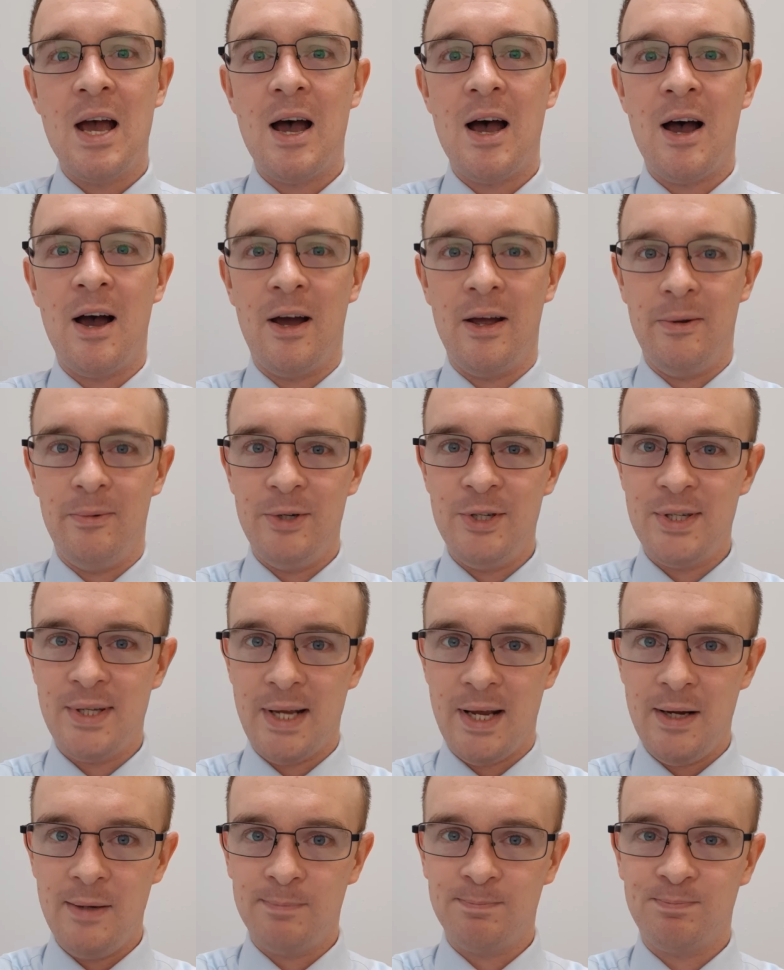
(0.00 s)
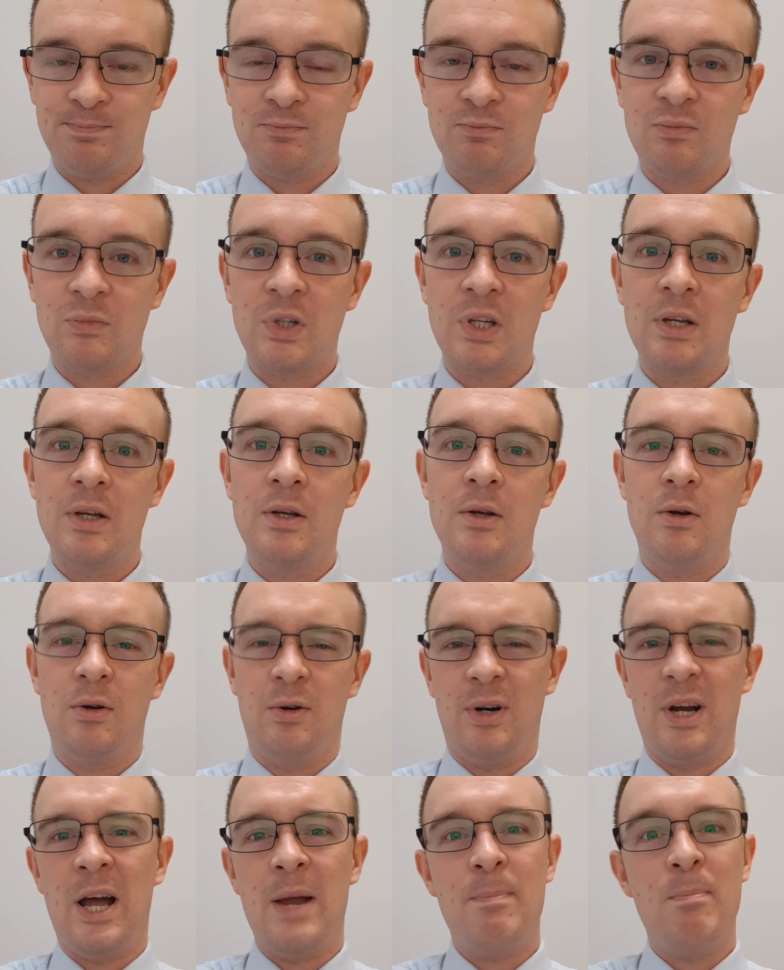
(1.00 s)
I would say,
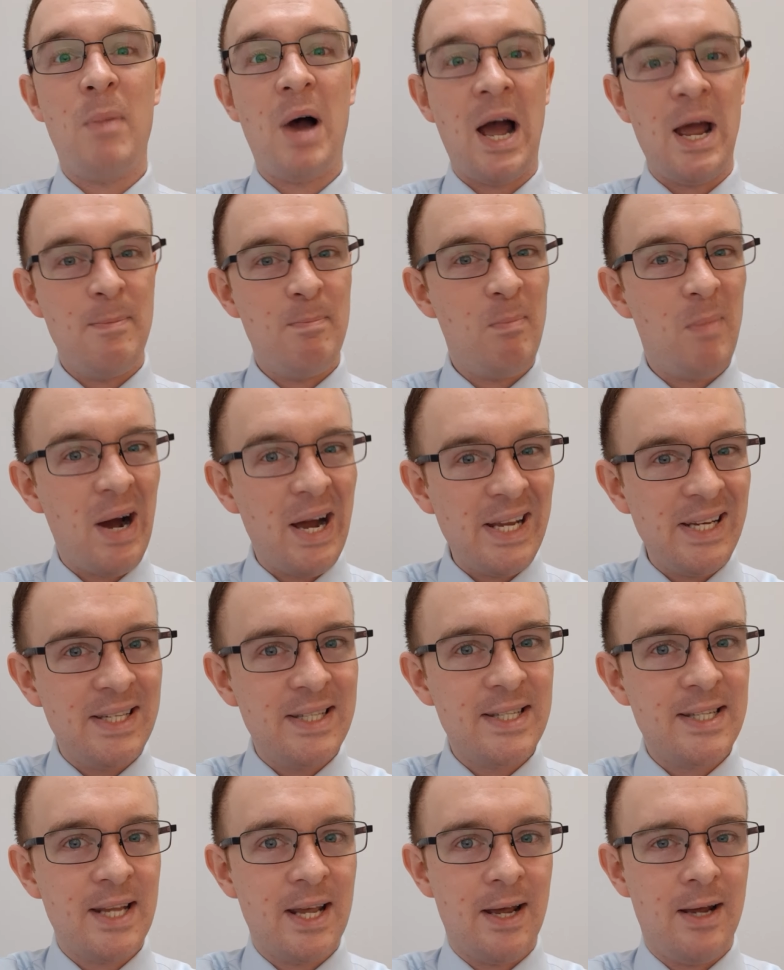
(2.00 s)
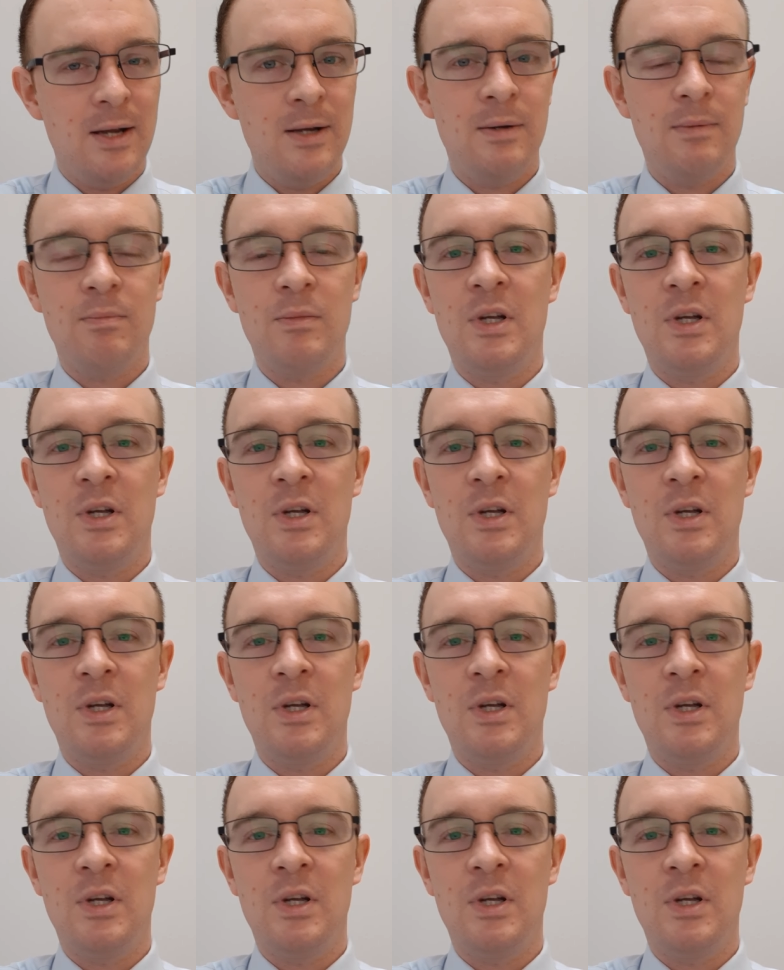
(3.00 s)
or I might say,